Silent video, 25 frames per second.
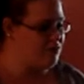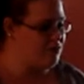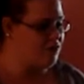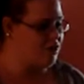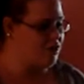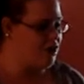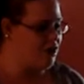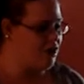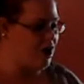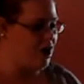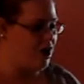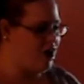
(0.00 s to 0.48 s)
of the
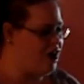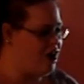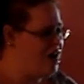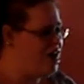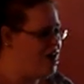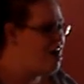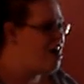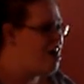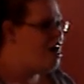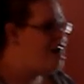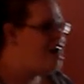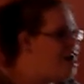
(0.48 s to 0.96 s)
car.
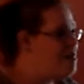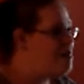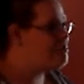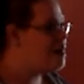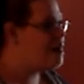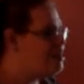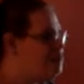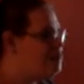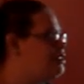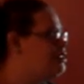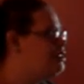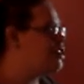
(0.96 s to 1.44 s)
And
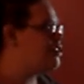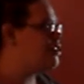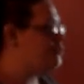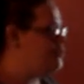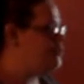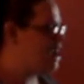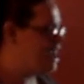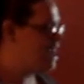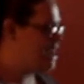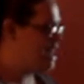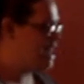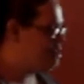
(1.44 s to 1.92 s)
Mom started
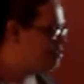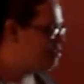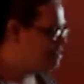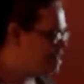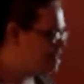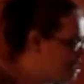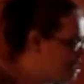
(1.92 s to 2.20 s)
freaking out and